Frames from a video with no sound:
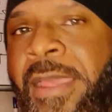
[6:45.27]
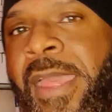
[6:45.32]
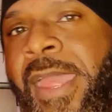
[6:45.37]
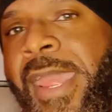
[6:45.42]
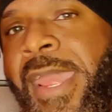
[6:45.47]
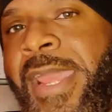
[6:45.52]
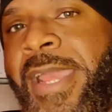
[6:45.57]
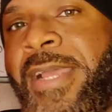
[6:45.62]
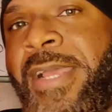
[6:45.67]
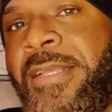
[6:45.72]

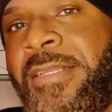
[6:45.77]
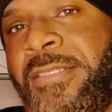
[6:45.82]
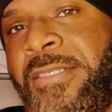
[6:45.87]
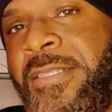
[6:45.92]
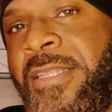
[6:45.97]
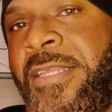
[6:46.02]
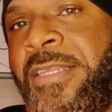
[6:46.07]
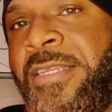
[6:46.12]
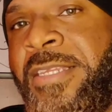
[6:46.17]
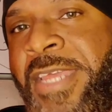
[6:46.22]
is
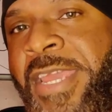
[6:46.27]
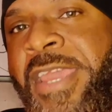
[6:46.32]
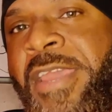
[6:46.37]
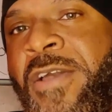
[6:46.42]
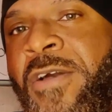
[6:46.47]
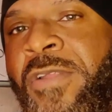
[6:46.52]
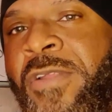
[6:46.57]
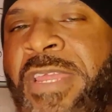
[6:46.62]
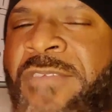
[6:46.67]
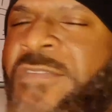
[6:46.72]
the
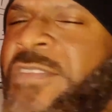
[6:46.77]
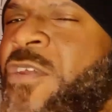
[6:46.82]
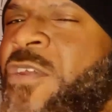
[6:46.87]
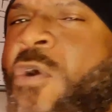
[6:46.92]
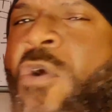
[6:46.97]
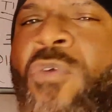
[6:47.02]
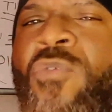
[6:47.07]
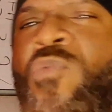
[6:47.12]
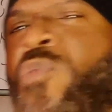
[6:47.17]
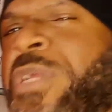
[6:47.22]
deal, even
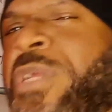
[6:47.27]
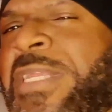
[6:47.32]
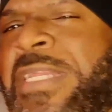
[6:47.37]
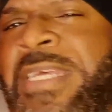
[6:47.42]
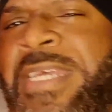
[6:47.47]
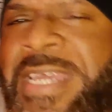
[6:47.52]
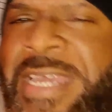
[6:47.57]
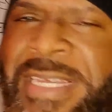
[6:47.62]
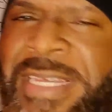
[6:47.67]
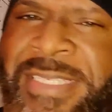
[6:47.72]
though it
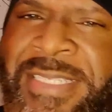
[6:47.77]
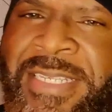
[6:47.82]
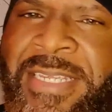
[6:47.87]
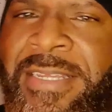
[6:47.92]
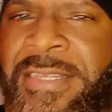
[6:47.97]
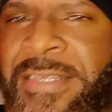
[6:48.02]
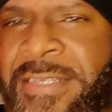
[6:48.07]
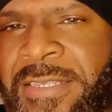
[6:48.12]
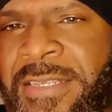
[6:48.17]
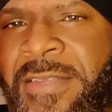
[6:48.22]
really
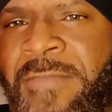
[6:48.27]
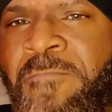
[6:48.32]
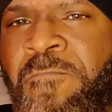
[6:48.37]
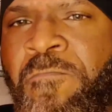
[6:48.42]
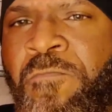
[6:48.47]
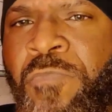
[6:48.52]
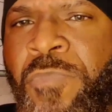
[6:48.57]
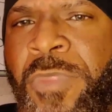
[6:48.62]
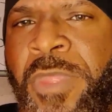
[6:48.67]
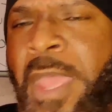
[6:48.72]
isn't.
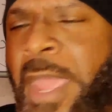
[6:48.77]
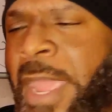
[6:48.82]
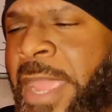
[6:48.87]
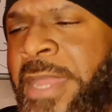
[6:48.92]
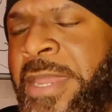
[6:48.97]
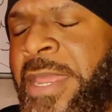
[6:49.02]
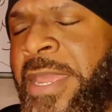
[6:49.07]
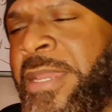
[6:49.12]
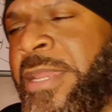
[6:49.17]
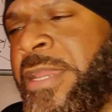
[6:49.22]

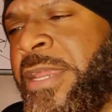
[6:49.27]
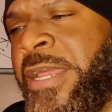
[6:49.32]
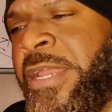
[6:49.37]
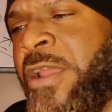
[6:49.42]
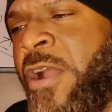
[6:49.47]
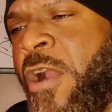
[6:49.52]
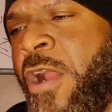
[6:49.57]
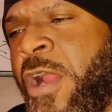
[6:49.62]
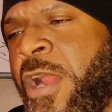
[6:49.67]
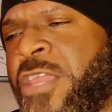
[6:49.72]
And
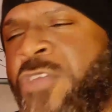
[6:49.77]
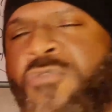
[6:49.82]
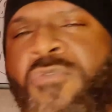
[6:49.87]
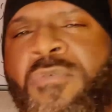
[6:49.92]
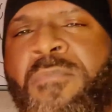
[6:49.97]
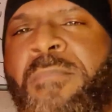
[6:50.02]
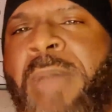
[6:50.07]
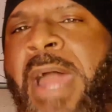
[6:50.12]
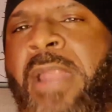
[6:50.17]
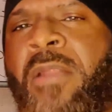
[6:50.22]
argue
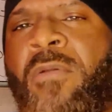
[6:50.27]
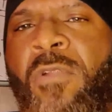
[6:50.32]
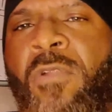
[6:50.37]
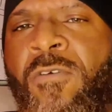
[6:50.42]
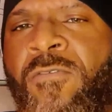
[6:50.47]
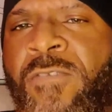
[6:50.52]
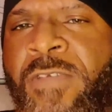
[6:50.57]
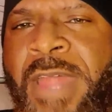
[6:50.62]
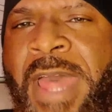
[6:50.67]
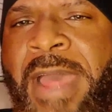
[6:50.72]
and battle
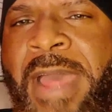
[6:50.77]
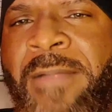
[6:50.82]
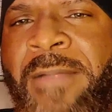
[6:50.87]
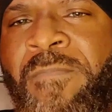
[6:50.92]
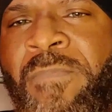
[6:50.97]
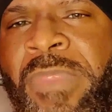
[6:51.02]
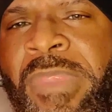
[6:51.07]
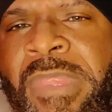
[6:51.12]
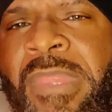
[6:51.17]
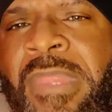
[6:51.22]
over that.
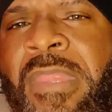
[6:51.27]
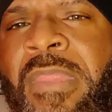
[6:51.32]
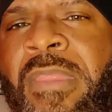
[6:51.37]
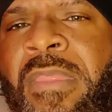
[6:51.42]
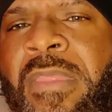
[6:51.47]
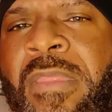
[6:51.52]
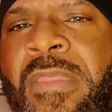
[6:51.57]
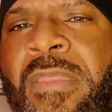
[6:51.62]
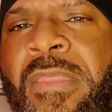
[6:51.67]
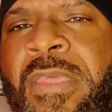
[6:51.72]

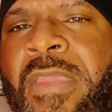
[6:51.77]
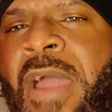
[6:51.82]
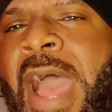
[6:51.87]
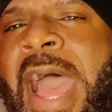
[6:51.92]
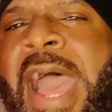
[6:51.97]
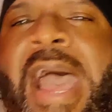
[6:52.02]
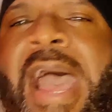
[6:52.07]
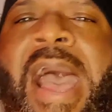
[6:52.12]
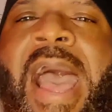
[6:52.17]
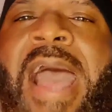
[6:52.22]

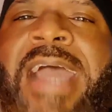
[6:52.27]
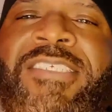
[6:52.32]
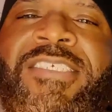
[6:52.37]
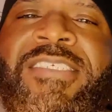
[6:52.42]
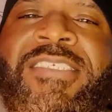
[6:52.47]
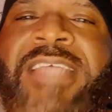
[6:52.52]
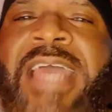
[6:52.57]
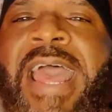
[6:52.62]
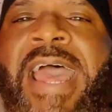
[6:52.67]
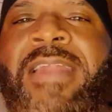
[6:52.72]
I
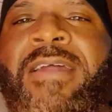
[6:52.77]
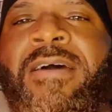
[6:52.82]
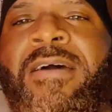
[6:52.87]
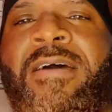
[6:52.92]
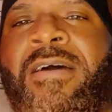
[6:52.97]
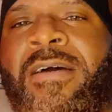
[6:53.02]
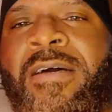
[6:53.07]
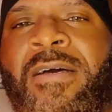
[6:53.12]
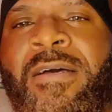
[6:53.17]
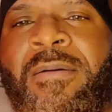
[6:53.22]
just had
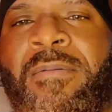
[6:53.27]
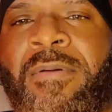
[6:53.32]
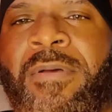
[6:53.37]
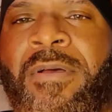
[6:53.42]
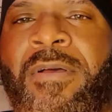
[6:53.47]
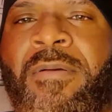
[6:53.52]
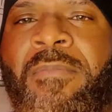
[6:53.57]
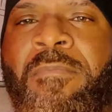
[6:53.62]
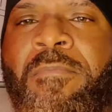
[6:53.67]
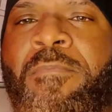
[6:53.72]
a
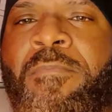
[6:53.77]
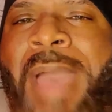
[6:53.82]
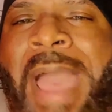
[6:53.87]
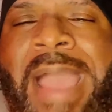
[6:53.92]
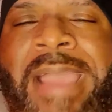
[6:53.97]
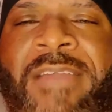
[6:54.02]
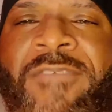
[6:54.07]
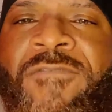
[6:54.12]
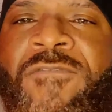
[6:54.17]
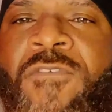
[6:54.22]

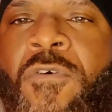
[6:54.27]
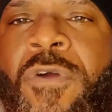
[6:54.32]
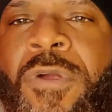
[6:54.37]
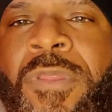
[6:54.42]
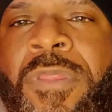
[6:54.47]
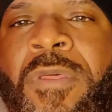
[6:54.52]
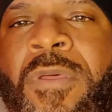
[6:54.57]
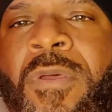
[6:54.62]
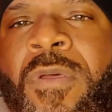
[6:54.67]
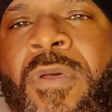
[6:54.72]
back and forth
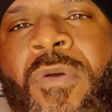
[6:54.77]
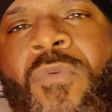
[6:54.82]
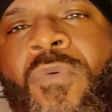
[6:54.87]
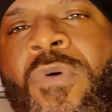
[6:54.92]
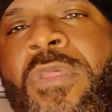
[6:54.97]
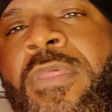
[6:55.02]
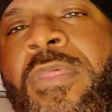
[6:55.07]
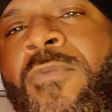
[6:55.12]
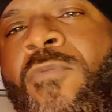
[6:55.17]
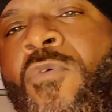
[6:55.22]

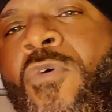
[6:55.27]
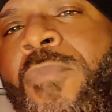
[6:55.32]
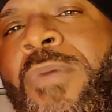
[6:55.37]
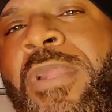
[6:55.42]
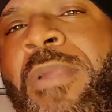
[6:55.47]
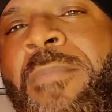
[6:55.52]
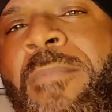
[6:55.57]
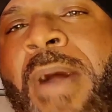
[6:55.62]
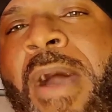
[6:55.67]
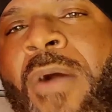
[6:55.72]
with a
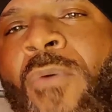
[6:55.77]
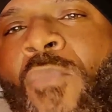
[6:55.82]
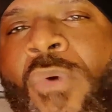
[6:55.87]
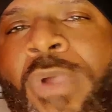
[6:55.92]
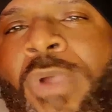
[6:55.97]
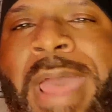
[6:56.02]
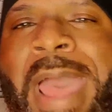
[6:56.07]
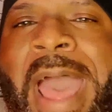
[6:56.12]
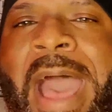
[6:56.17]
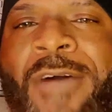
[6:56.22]
woman about
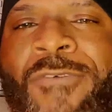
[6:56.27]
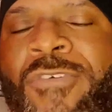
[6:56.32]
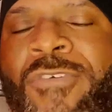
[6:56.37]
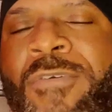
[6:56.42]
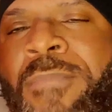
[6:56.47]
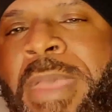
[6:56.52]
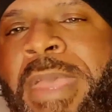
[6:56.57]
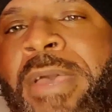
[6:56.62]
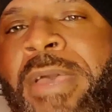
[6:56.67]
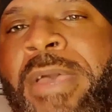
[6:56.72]
what an alpha
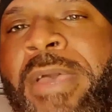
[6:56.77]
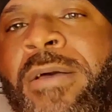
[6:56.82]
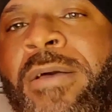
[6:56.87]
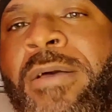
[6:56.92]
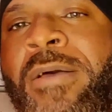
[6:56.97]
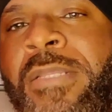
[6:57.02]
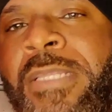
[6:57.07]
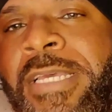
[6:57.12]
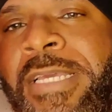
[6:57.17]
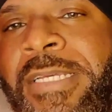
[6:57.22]
male
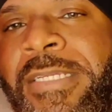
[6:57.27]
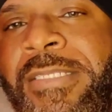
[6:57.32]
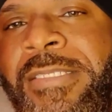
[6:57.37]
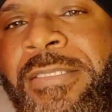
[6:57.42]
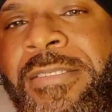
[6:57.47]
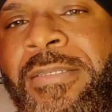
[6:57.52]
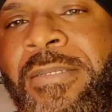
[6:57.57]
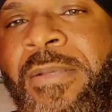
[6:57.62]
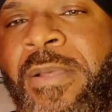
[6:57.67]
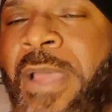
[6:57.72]
is.
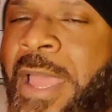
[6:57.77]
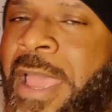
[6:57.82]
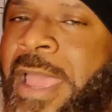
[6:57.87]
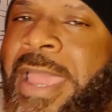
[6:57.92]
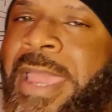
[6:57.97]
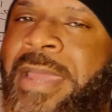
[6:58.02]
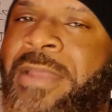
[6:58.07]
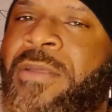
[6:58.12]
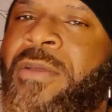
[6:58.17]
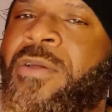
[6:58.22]

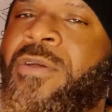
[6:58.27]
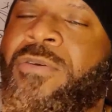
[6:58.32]
And,